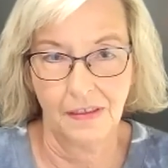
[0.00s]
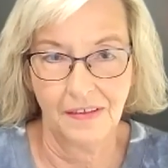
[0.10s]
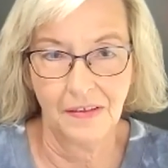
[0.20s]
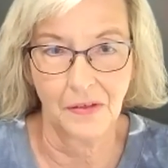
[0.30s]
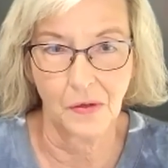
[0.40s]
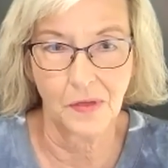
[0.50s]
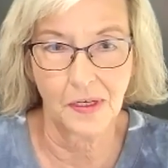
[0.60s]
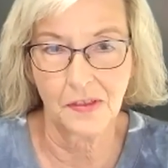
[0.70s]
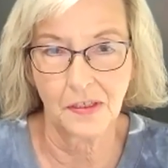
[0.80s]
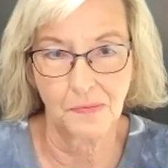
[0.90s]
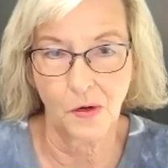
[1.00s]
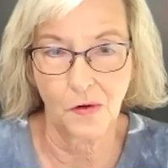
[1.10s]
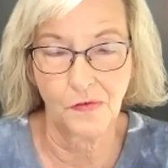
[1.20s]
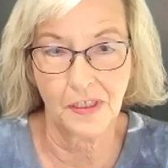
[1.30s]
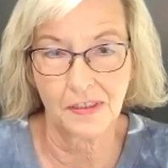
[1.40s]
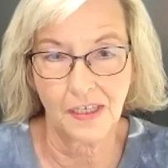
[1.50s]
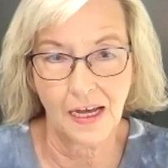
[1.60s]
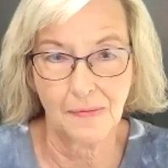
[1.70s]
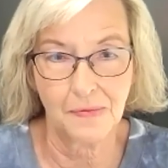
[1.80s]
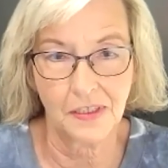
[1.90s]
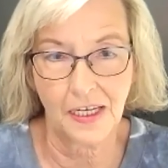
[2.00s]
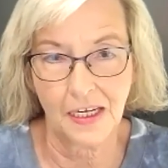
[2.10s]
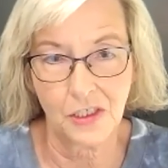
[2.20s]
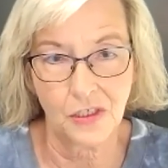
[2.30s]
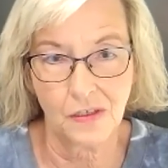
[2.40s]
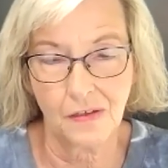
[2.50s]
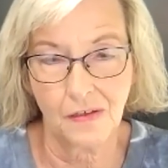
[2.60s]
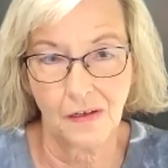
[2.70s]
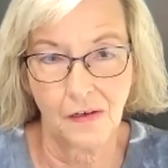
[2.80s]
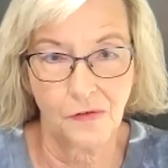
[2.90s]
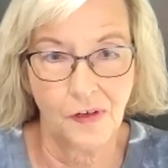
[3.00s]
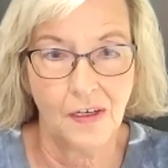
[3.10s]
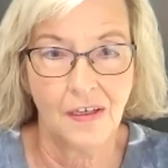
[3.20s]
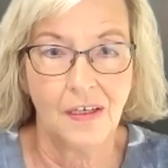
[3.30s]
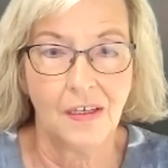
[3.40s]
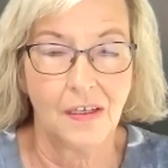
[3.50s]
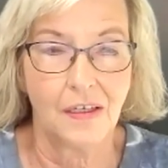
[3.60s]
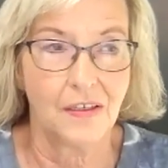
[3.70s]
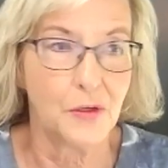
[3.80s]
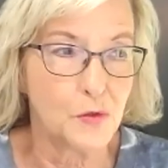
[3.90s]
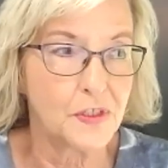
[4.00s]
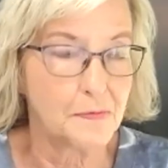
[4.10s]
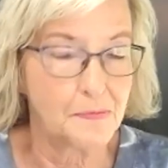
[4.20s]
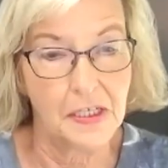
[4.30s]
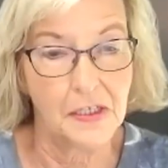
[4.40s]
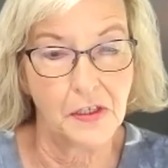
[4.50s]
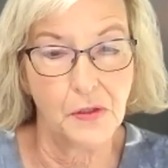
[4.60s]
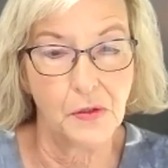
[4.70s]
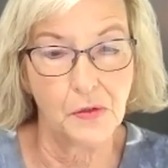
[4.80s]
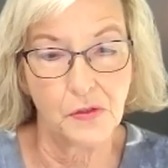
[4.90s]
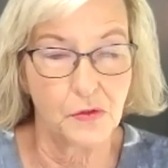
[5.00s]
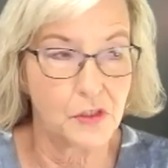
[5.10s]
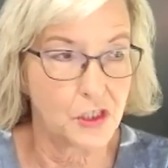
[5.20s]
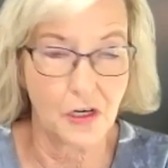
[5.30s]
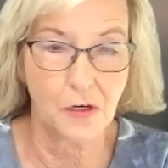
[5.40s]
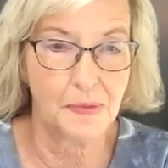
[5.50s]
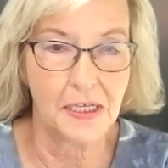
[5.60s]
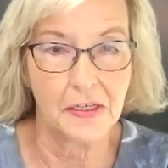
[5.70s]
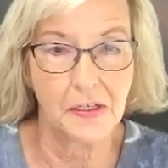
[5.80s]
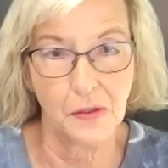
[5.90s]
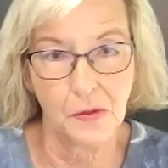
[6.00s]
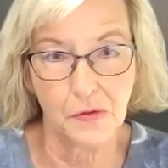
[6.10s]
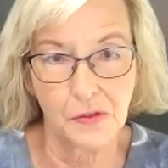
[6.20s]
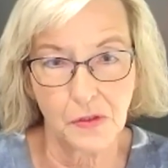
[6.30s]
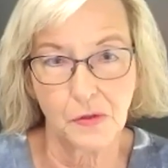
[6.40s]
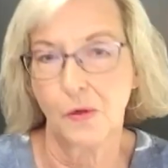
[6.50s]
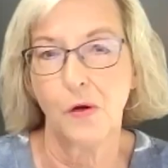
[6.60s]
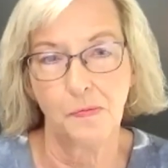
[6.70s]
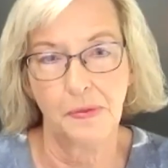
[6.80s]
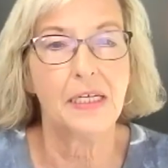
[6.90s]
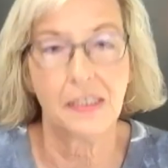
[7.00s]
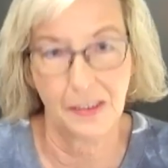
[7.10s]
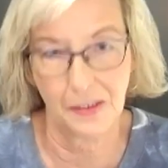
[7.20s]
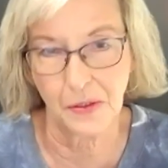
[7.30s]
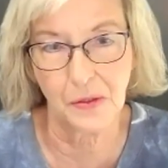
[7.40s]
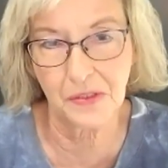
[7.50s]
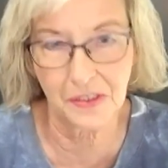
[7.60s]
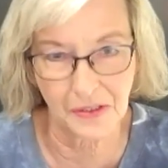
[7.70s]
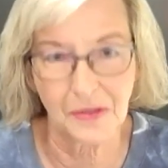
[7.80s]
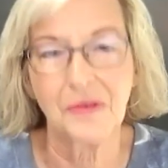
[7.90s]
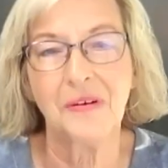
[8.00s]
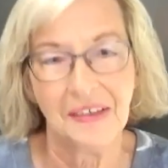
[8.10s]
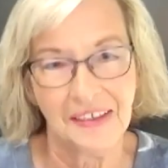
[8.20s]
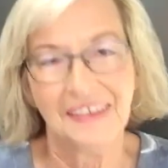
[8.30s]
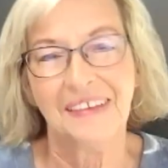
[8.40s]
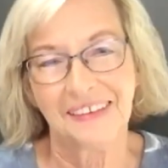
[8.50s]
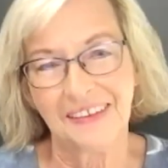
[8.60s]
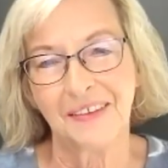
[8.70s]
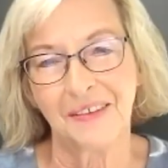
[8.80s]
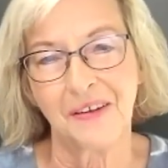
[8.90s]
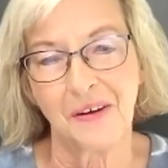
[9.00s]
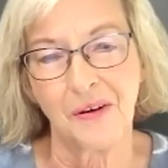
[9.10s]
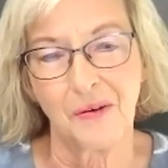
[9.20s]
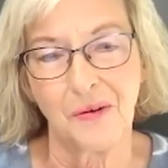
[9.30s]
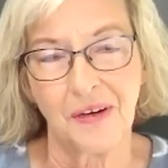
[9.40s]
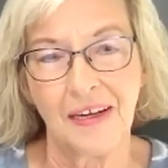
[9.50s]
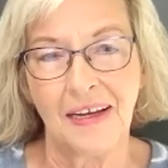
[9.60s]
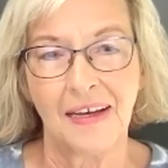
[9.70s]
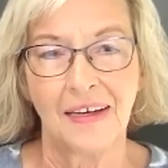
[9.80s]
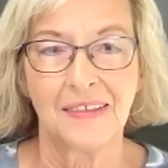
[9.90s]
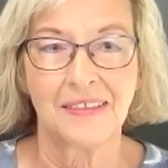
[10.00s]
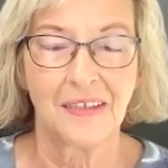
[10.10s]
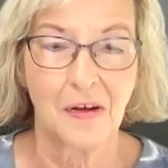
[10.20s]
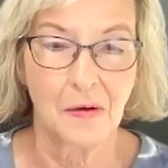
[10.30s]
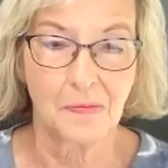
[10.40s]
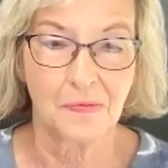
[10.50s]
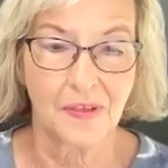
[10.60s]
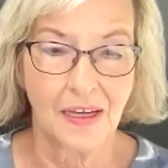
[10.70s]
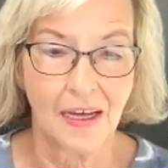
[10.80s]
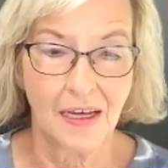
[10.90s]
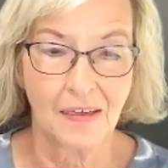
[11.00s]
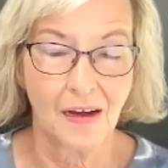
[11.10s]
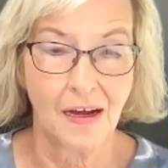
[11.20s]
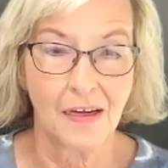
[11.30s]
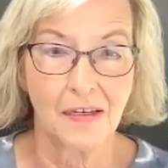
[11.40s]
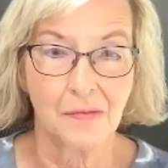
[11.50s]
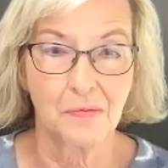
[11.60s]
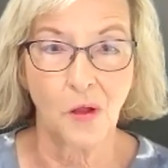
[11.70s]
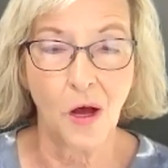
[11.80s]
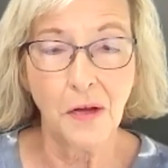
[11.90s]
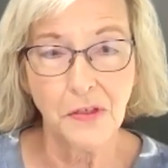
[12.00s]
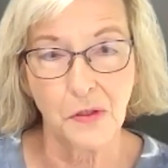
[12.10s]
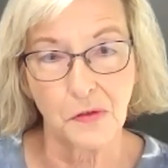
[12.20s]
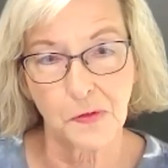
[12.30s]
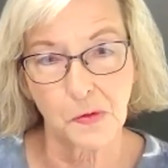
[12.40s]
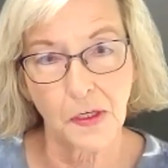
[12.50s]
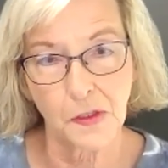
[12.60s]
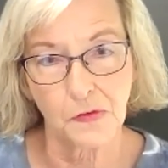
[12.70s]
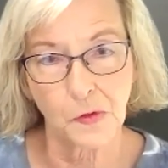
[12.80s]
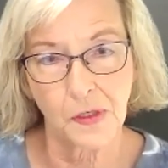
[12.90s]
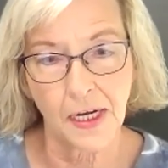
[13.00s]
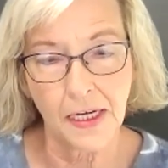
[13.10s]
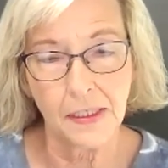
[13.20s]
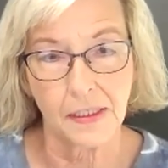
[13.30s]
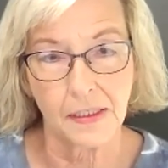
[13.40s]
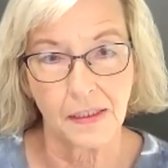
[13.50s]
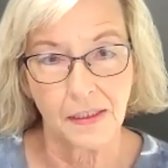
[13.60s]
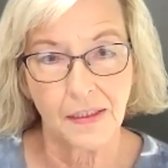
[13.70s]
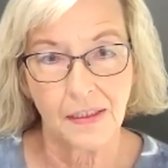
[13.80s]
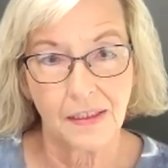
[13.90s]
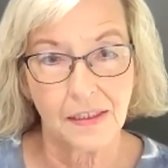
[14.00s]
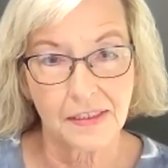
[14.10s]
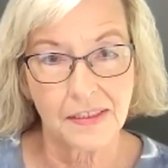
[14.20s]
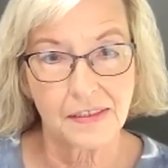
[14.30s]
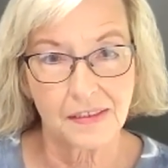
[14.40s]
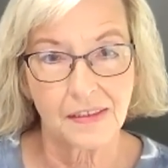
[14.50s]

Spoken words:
like the perfect application of using PQ to share PQ, to grow PQ, and I applaud you for what you've created. It's